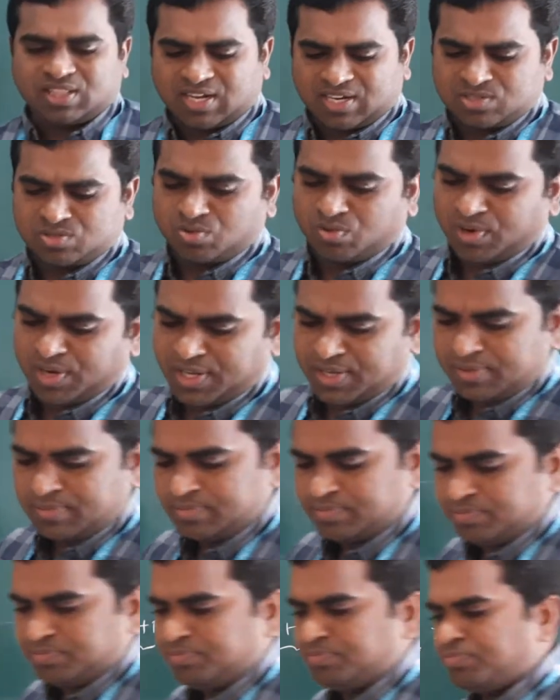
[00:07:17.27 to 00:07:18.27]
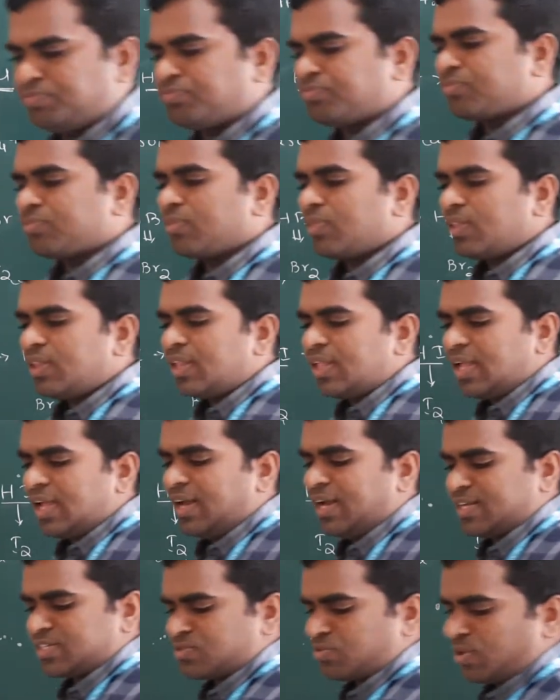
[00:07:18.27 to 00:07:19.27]
That's all.
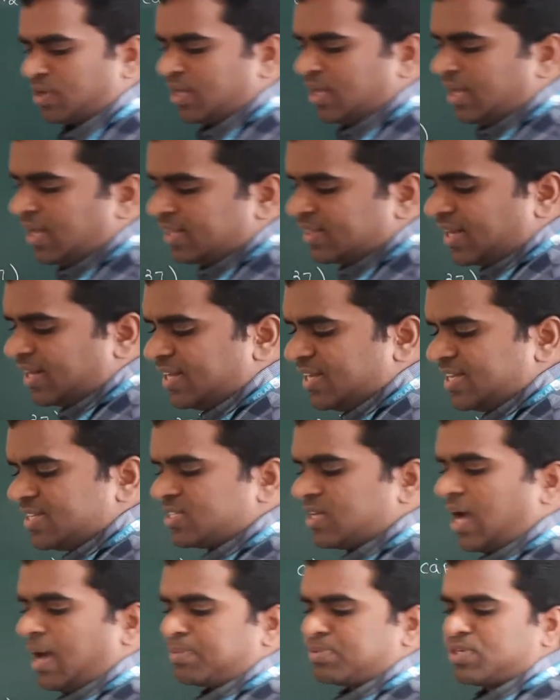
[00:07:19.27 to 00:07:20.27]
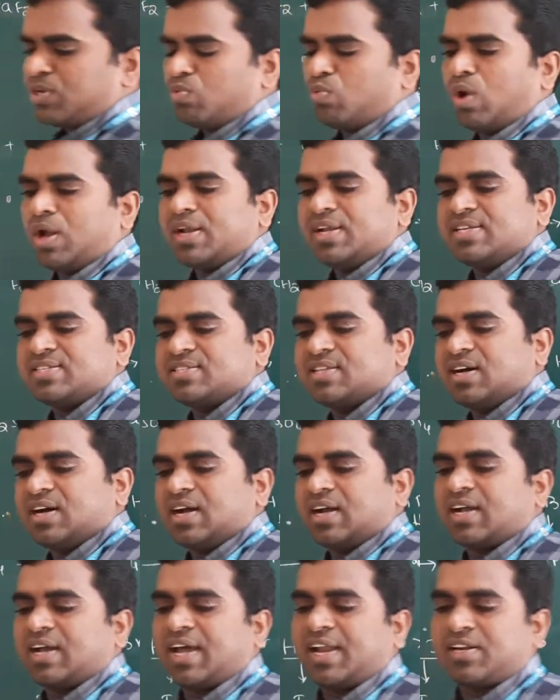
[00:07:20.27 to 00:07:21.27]
Next one, that is option 1 is the
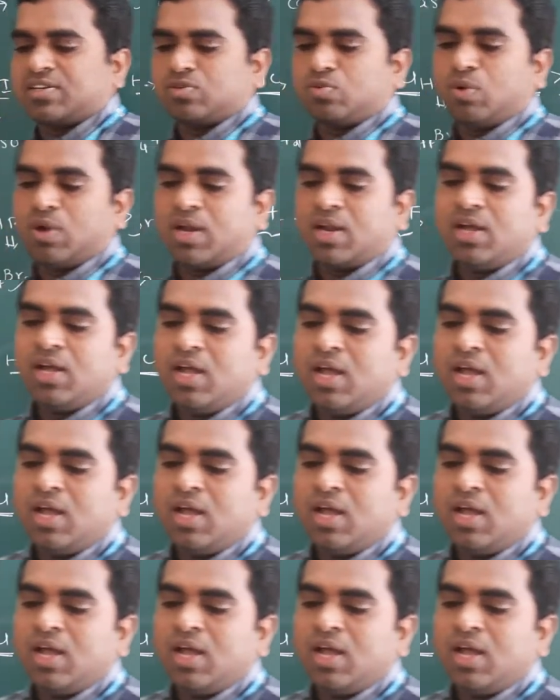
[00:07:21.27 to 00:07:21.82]
correct one.